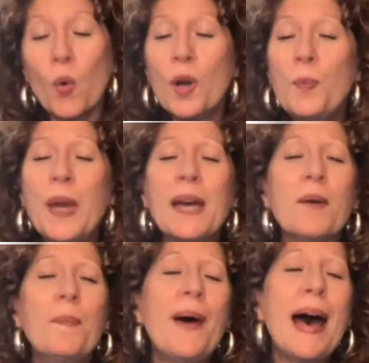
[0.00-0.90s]
would be
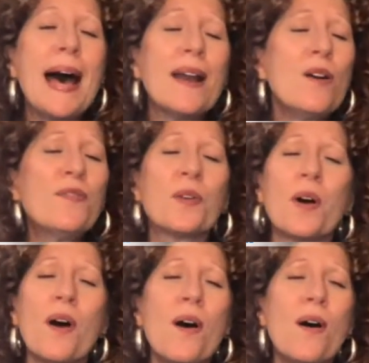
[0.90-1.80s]
a bed of
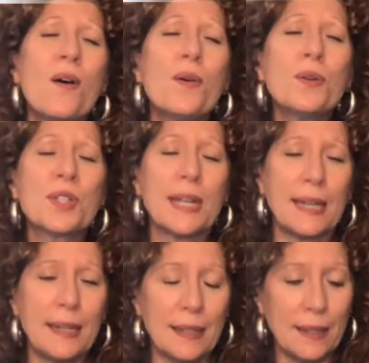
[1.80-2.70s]

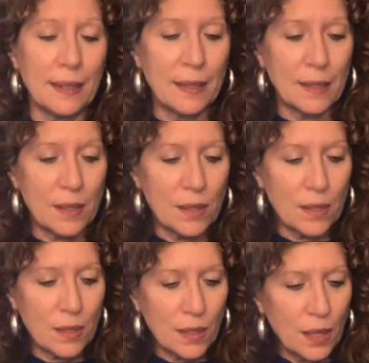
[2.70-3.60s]

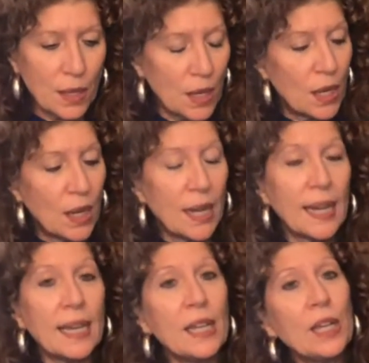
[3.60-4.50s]
roses.
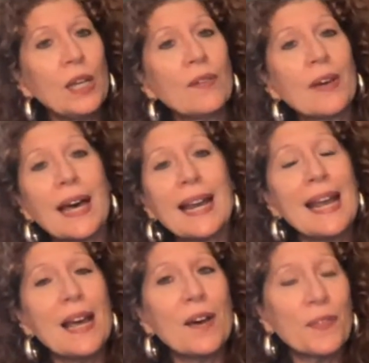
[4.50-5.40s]
Even
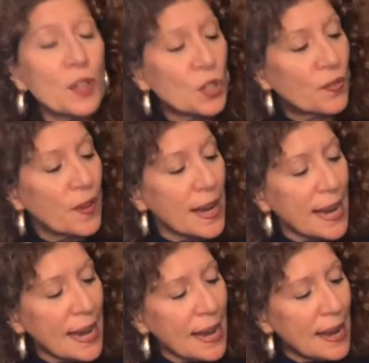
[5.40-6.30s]
if the
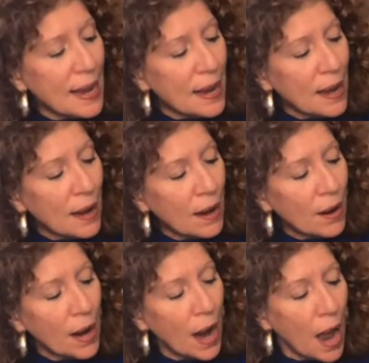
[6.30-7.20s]

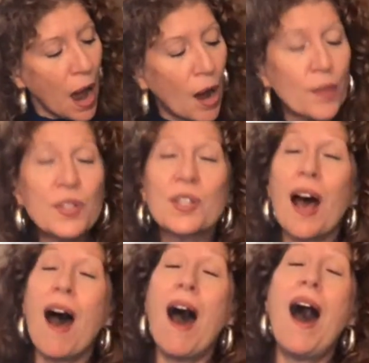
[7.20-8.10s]
sphere of stars